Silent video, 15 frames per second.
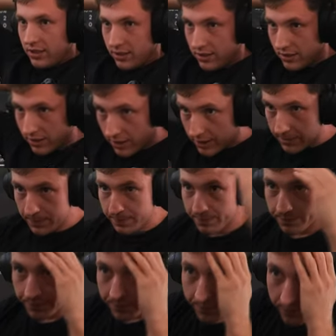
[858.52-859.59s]

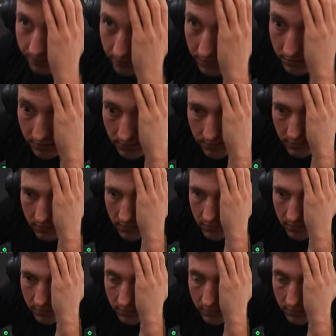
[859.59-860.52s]
Nobody speaks.